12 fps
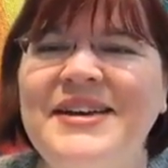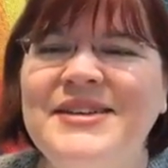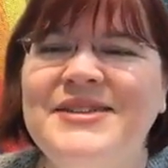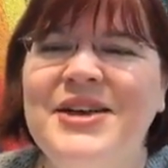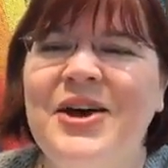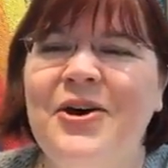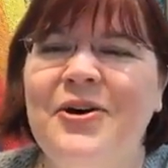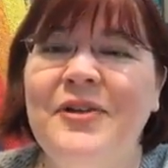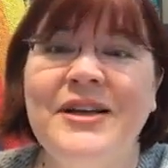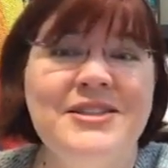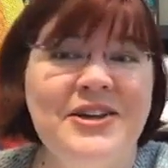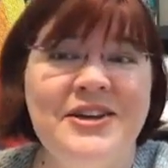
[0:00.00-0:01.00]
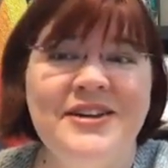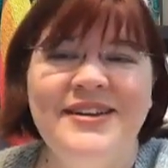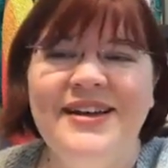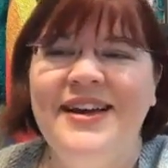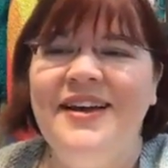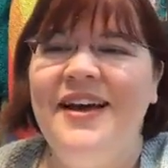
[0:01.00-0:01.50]
so that's good
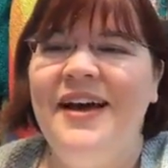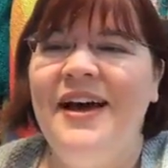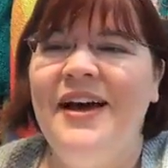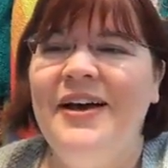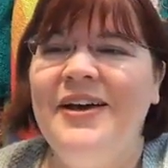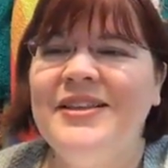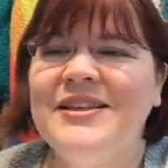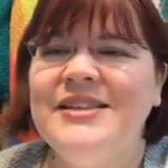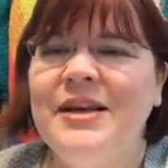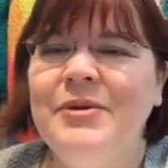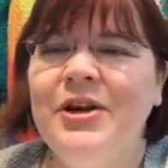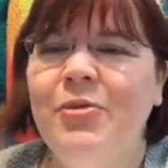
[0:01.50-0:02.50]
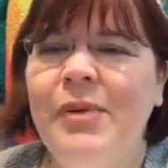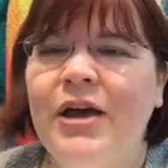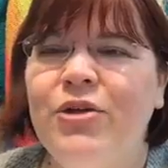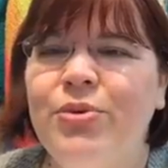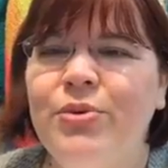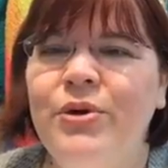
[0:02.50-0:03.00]
uh, let's see i'm gonna go
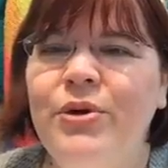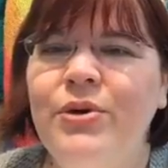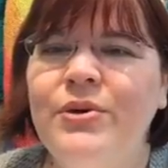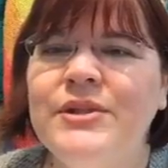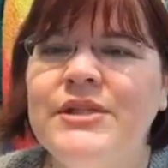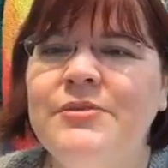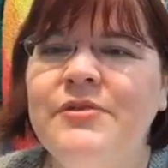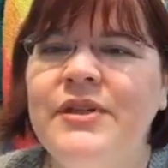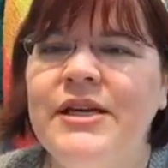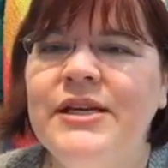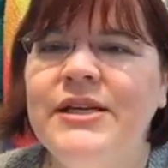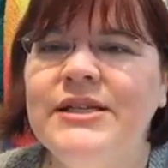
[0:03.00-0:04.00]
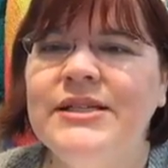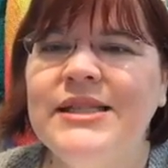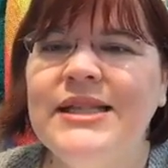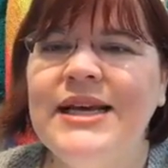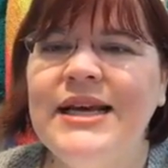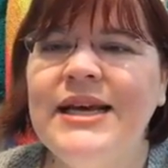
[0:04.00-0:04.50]
back through some of these
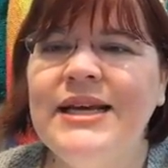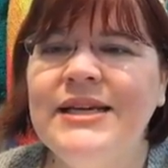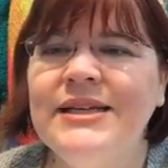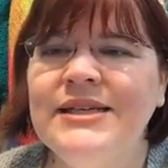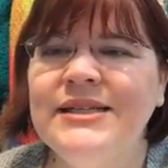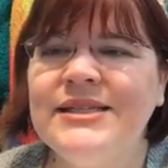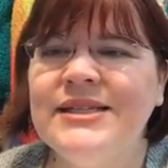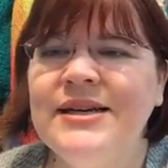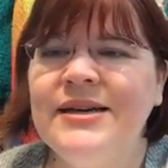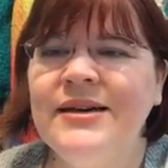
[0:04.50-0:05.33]
links